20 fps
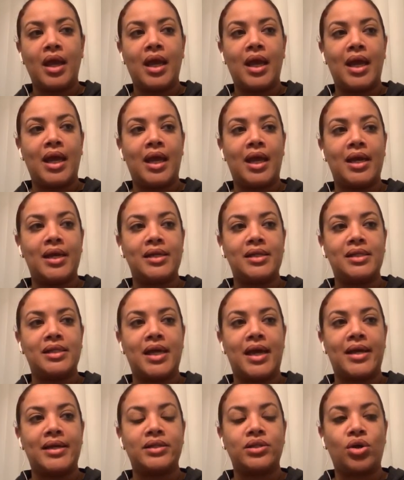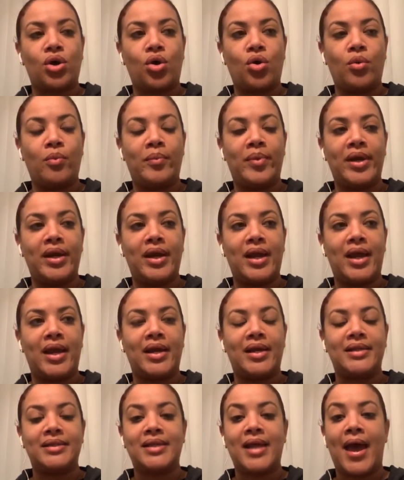and as open and
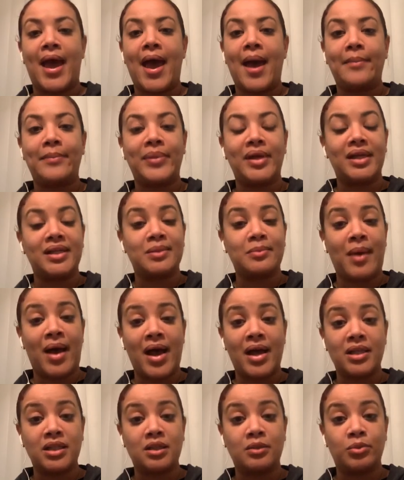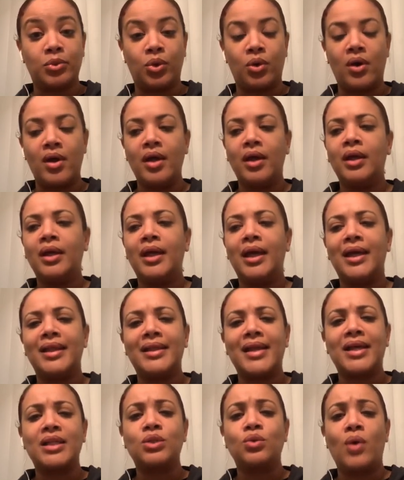as happy as possible. And
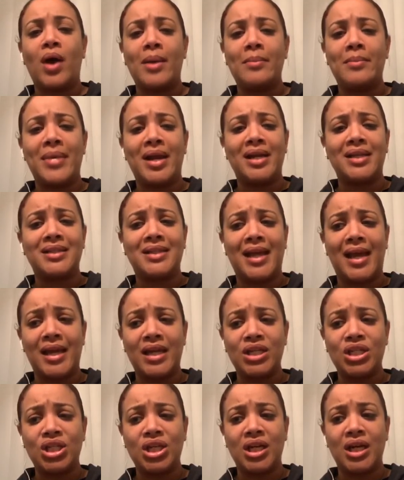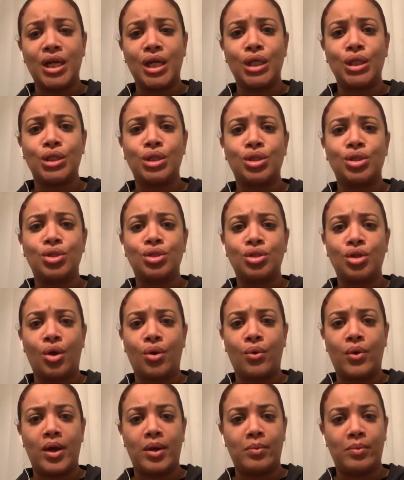that's why meditation is
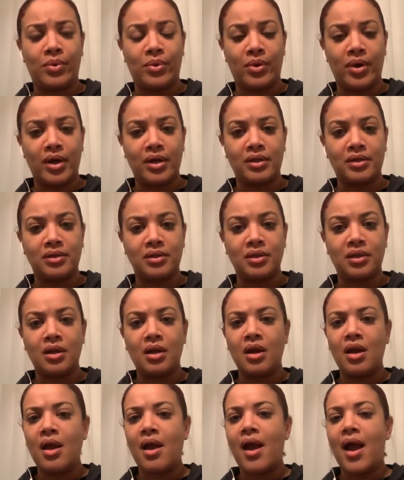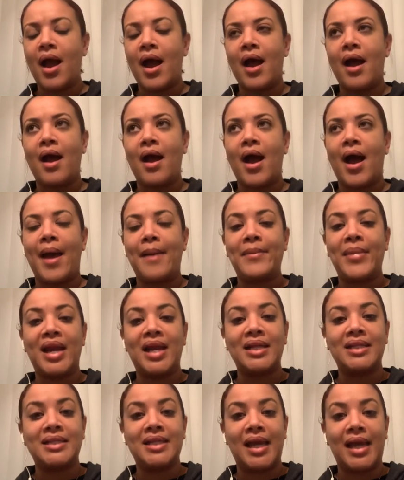so important. I
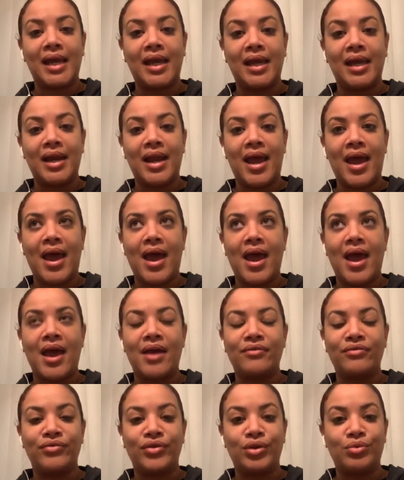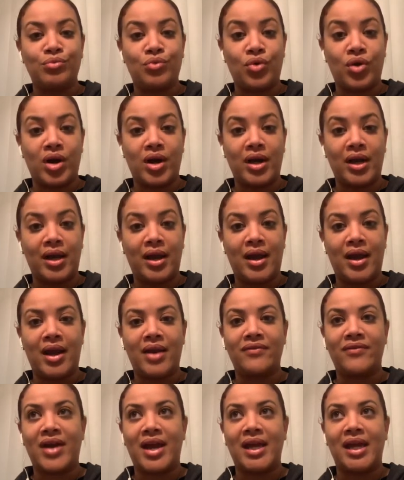meditate every morning, and
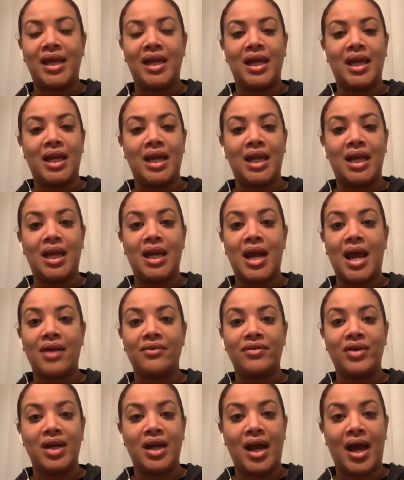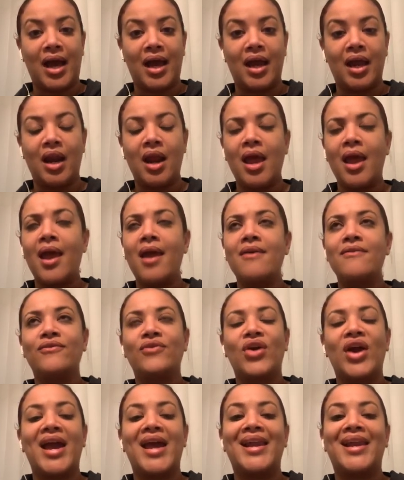if I can get it in every night
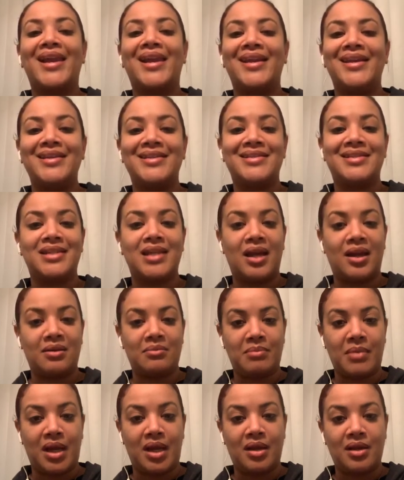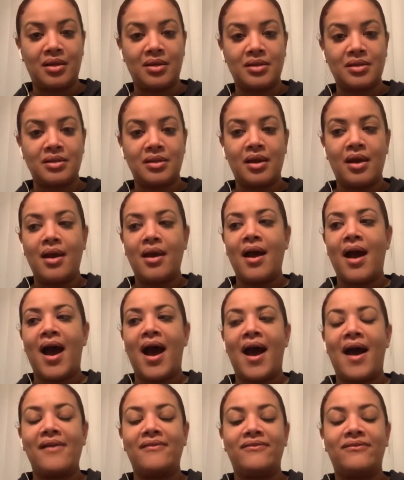for at least 10 minutes,
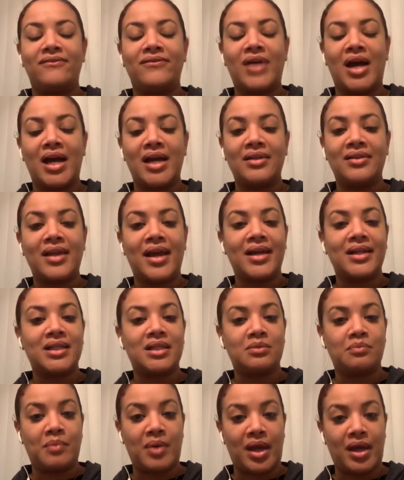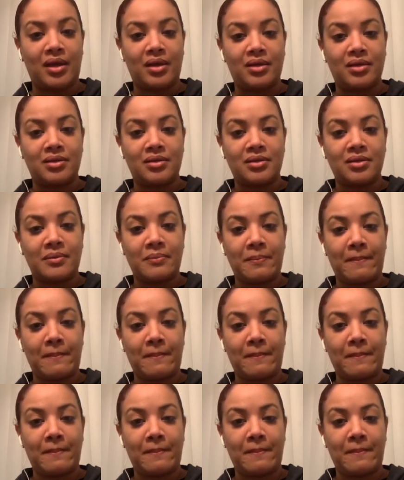I find that space